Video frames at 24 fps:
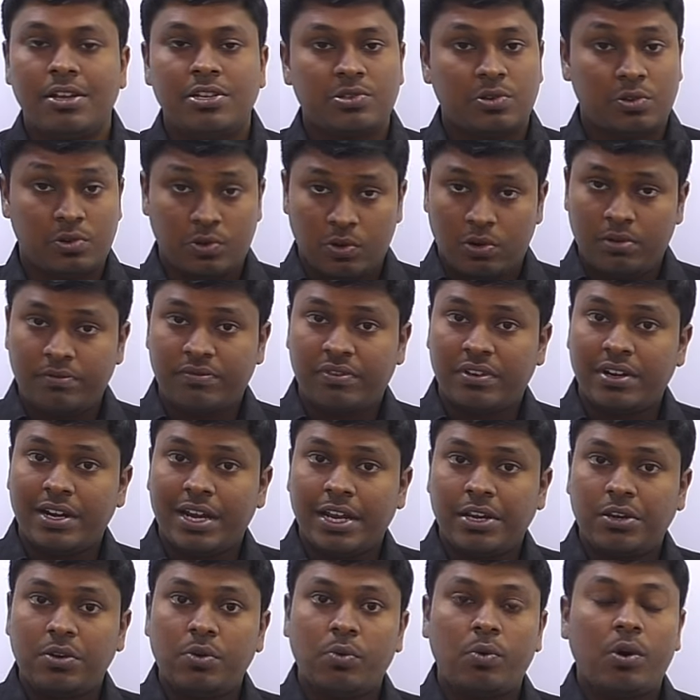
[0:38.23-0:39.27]
So don't
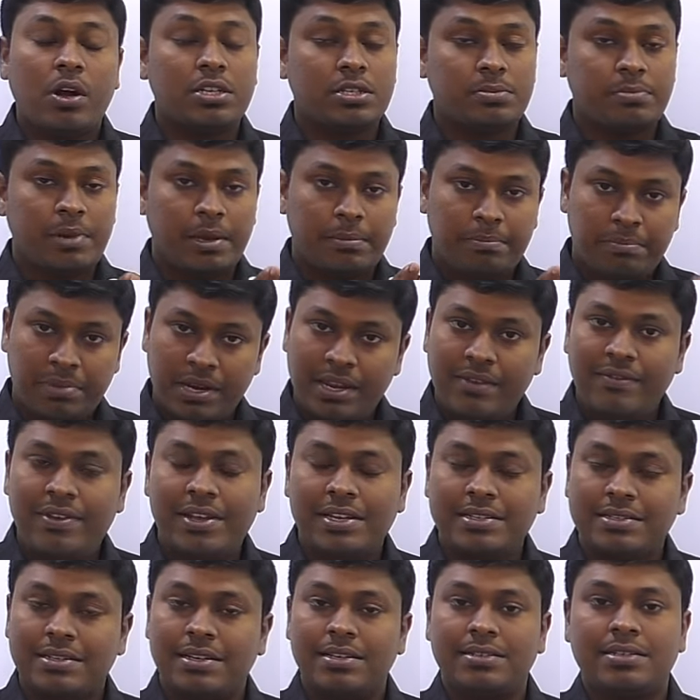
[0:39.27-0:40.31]
forget to watch my
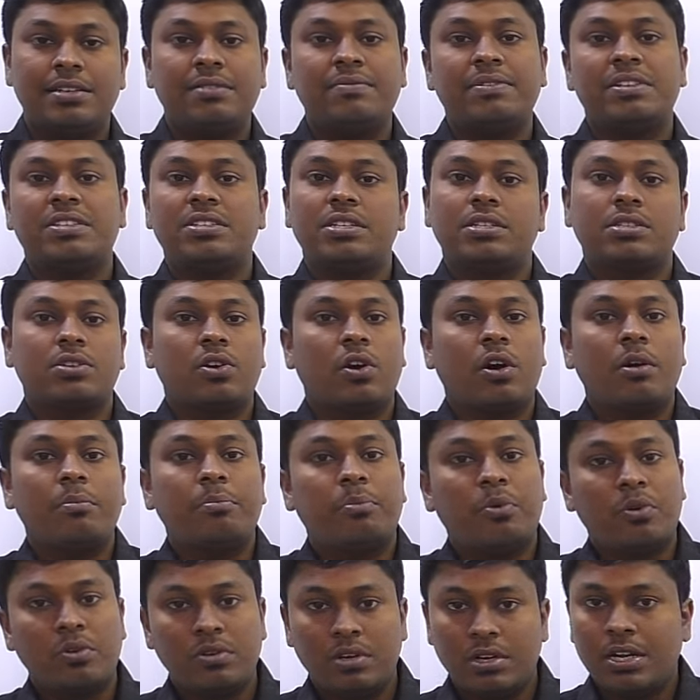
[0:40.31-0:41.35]
previous lesson, which is
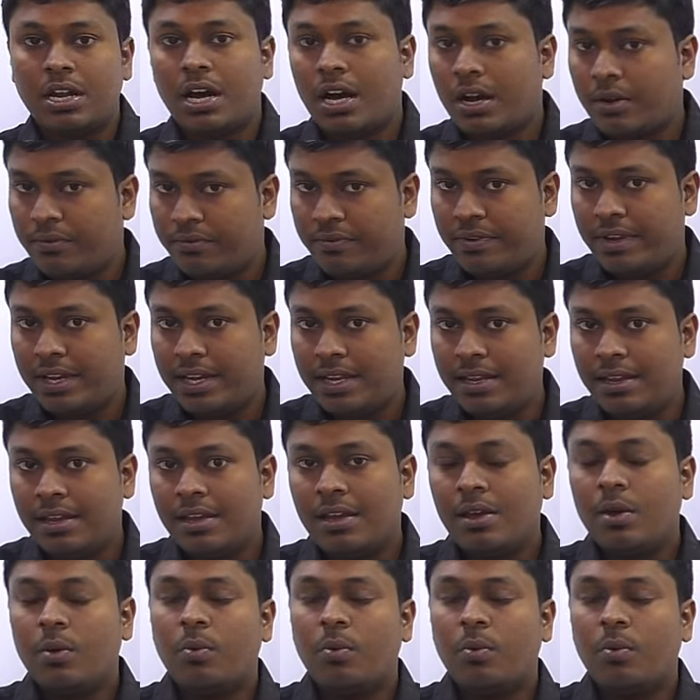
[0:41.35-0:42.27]
compounded half-yearly.